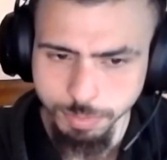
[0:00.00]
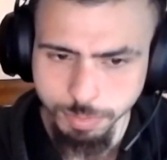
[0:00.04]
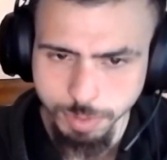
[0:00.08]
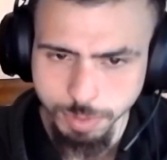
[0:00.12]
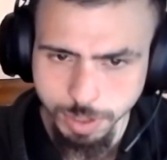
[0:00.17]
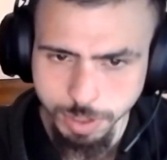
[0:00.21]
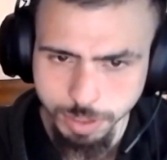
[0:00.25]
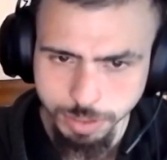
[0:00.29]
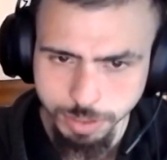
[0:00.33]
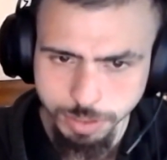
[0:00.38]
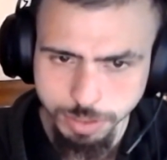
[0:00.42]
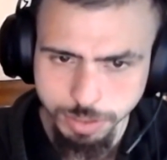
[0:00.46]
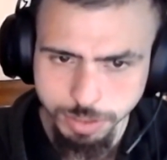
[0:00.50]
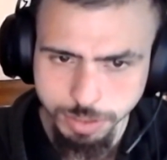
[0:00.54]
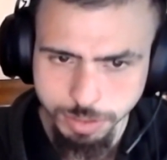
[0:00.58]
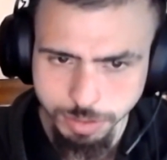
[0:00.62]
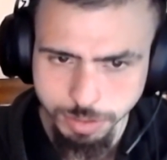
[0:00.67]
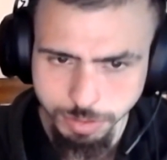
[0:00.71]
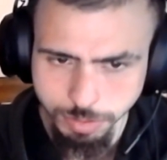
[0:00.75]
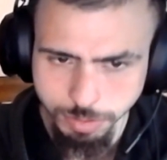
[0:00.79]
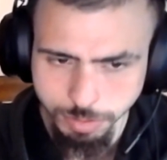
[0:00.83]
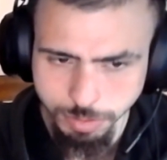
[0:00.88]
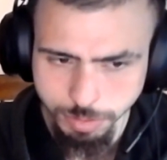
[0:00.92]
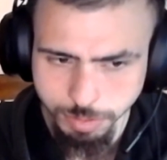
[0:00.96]
want
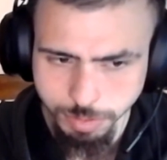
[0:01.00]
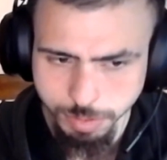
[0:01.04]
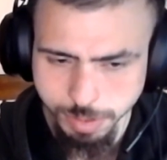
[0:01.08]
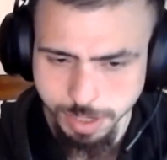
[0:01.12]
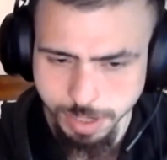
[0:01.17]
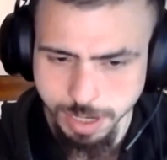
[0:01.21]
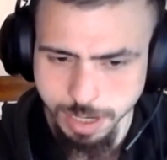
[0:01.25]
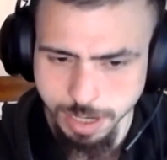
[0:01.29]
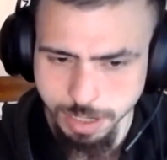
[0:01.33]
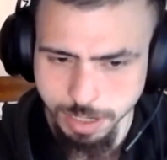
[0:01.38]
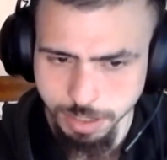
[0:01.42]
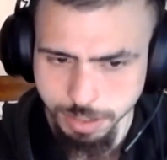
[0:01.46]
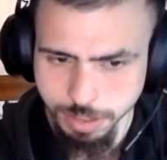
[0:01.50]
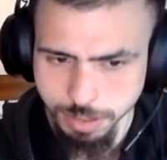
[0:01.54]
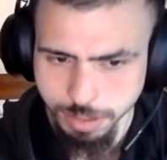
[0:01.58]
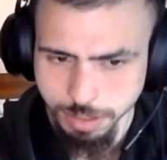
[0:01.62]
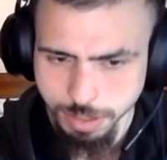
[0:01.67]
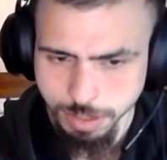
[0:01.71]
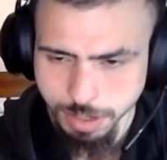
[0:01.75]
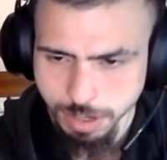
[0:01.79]
to create